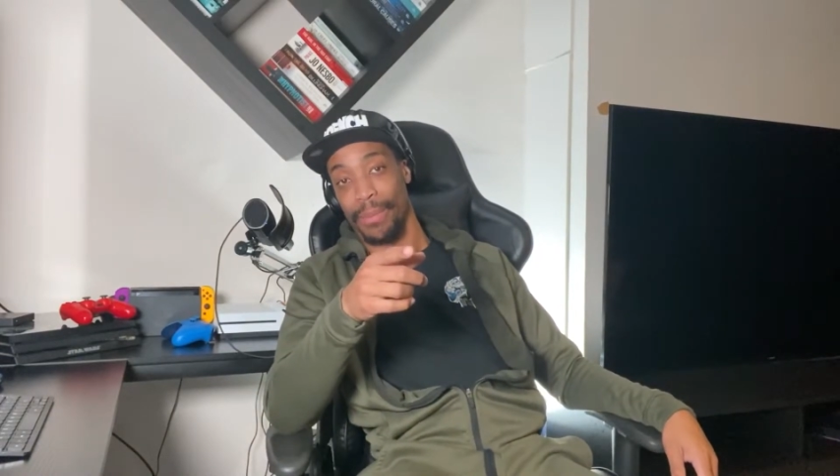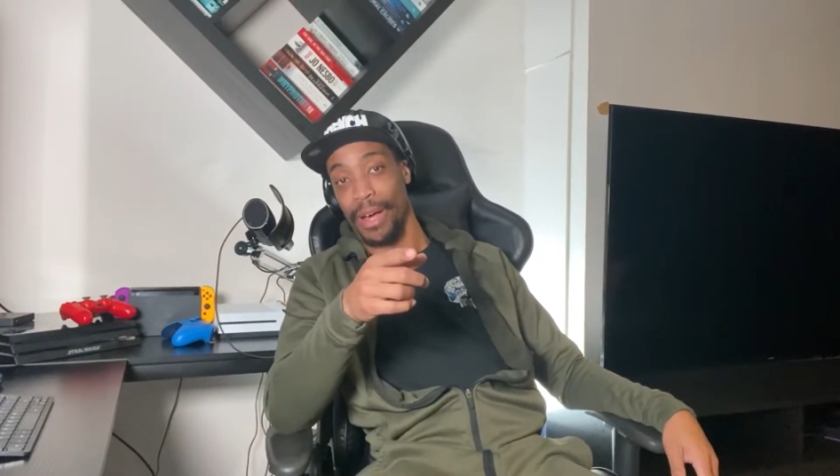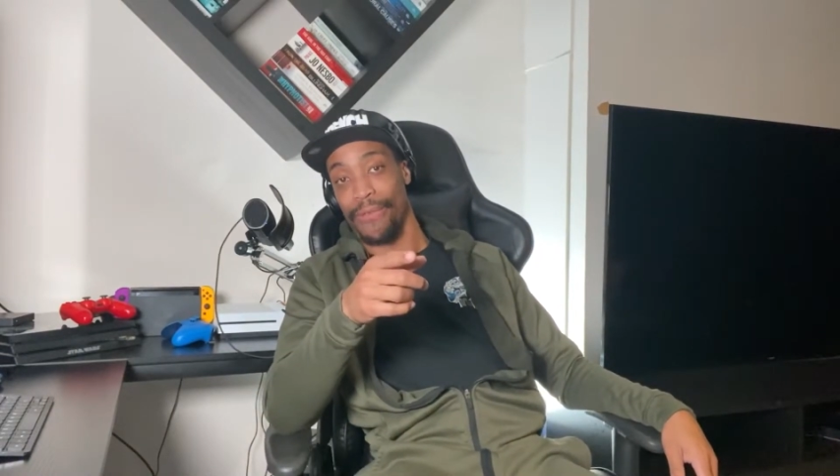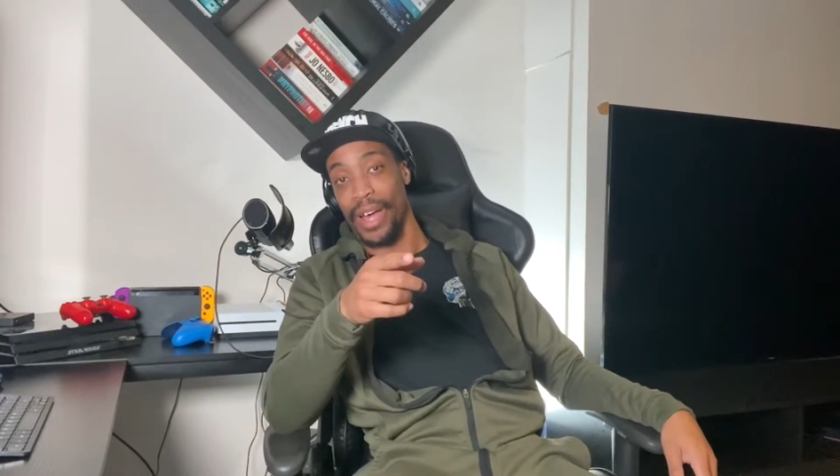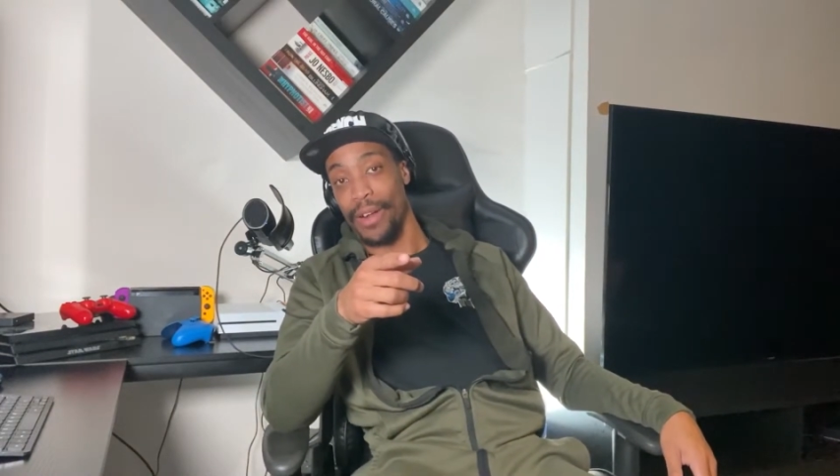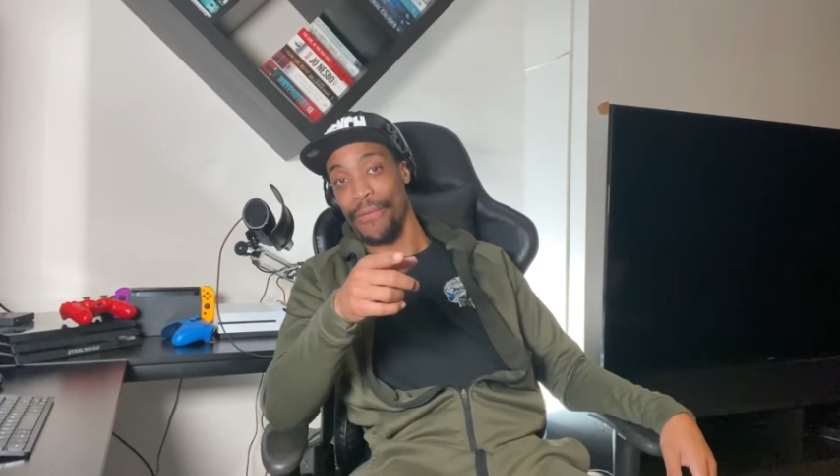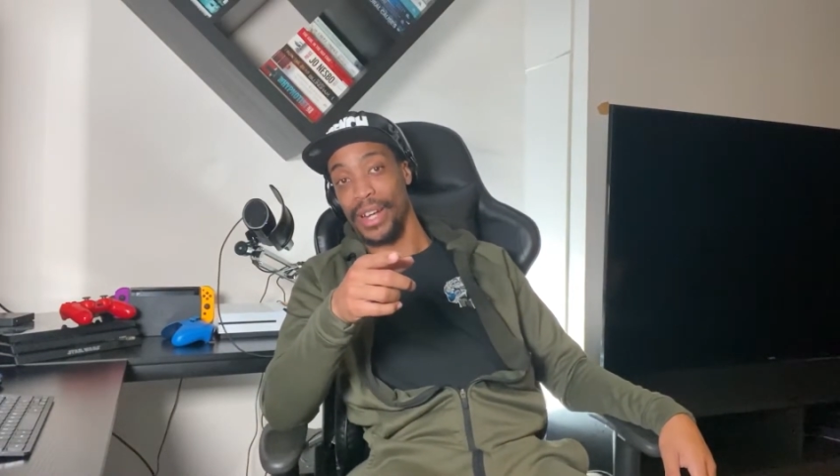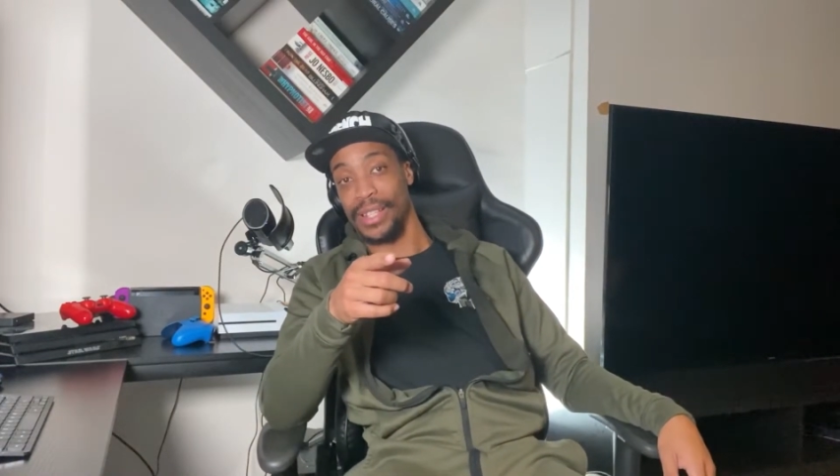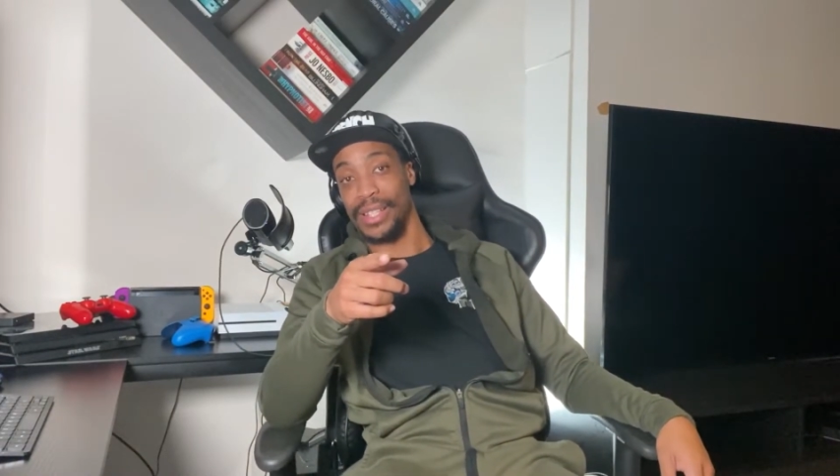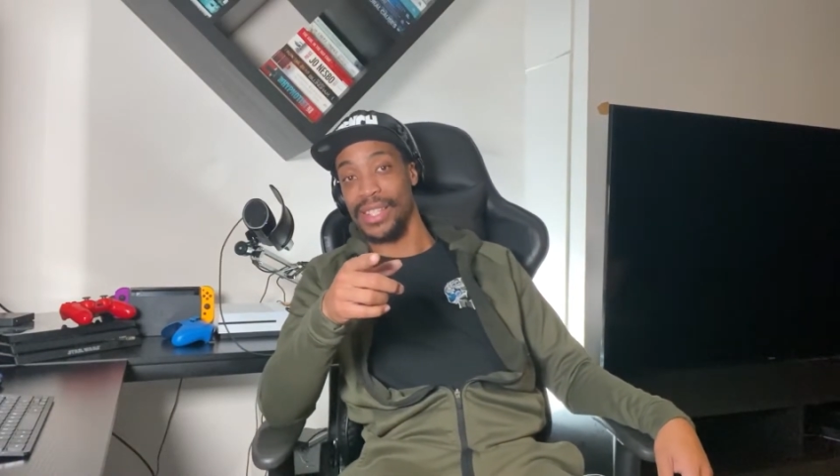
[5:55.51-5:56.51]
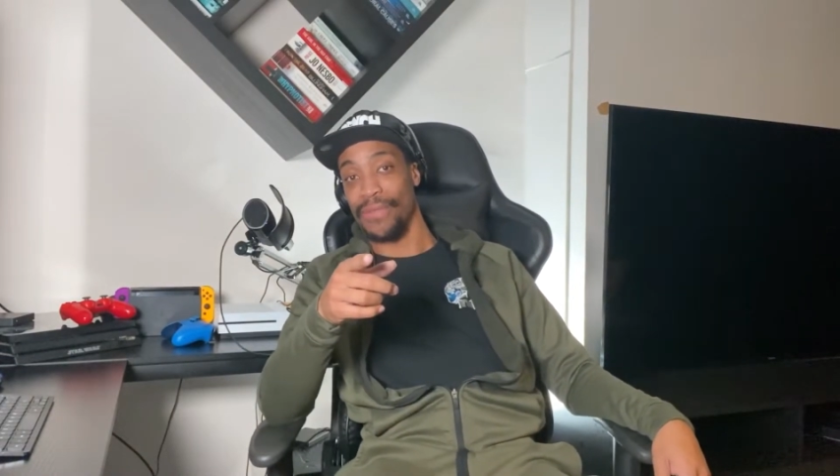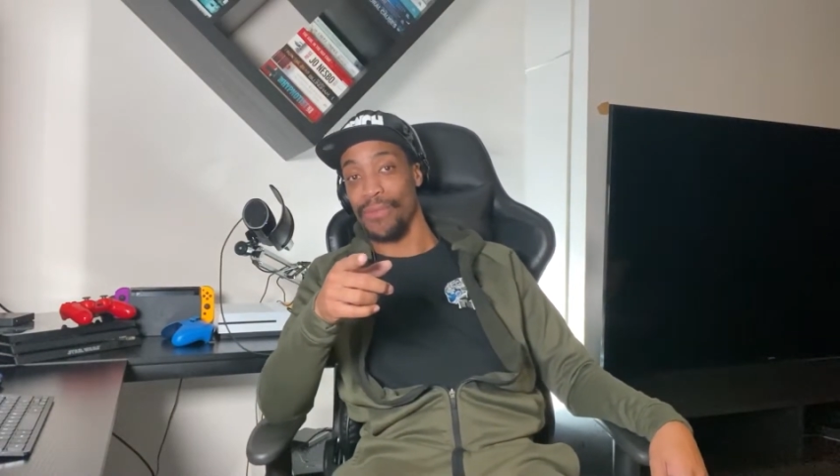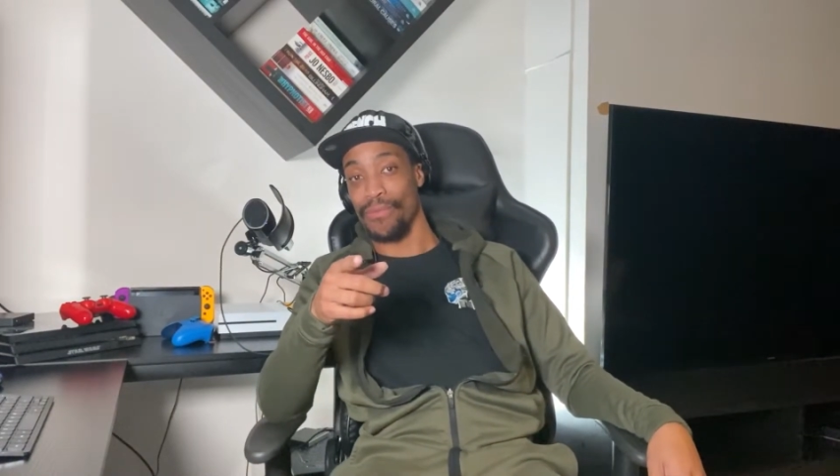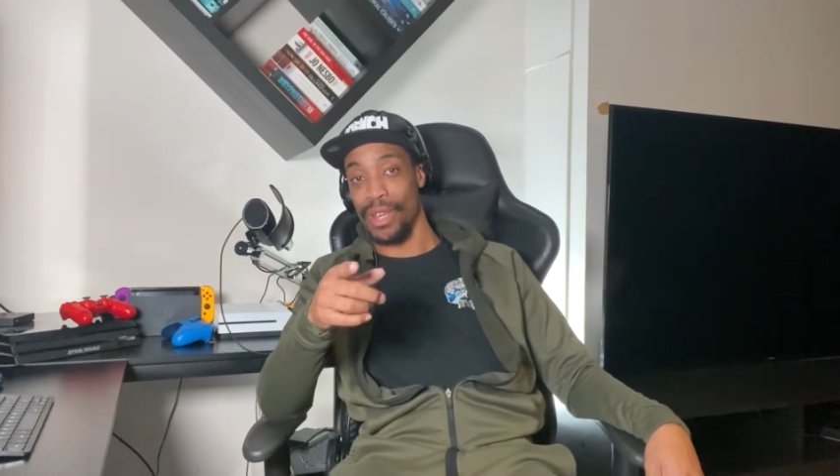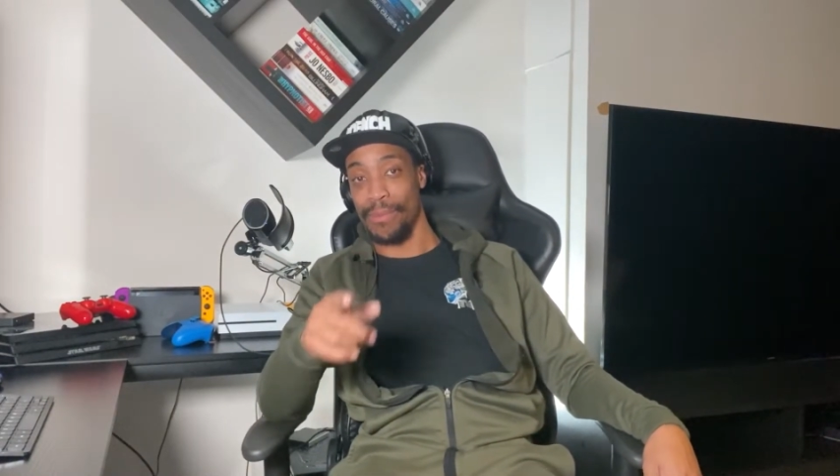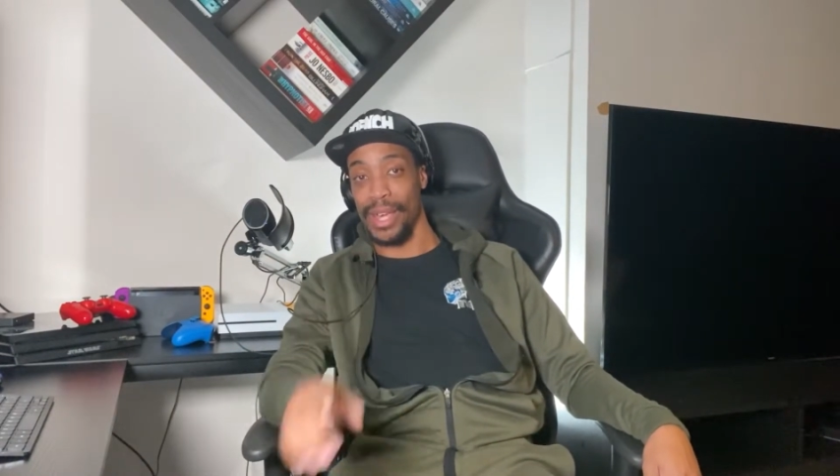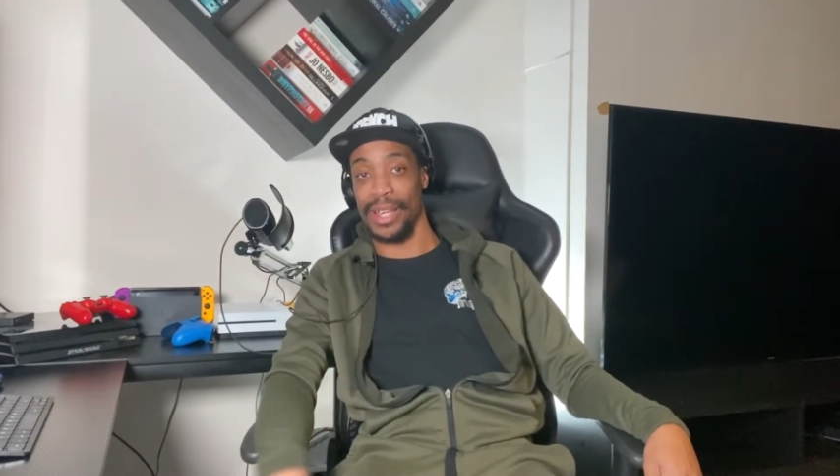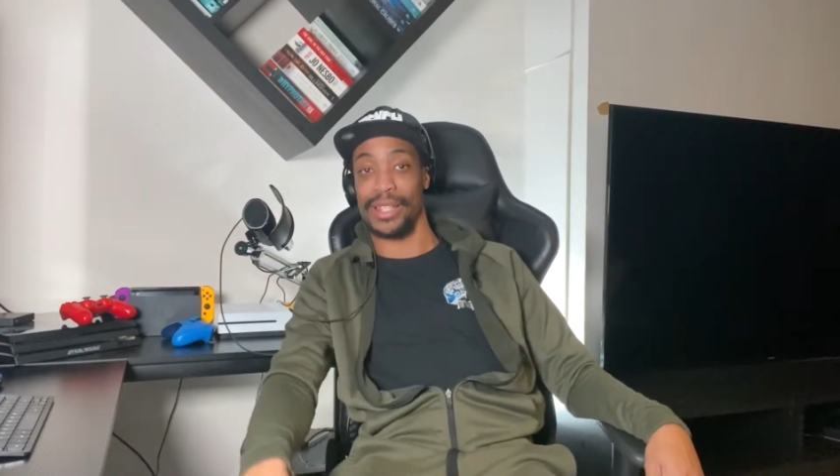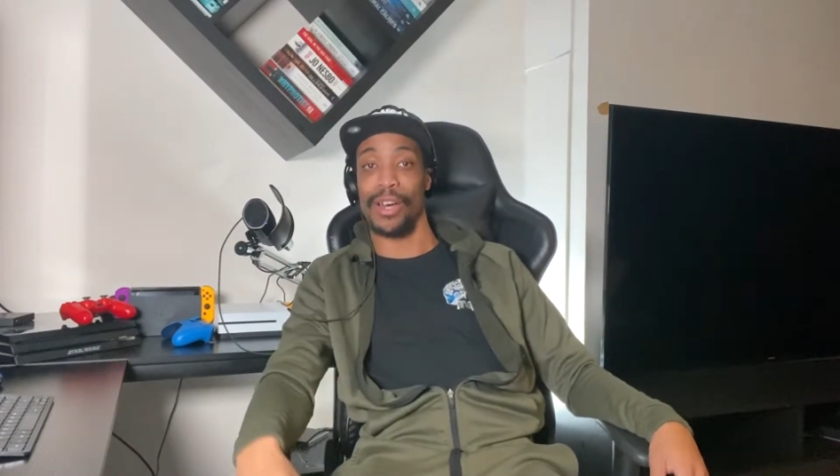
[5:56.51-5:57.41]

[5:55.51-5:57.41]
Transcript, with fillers: about Final Fantasy VII Remake.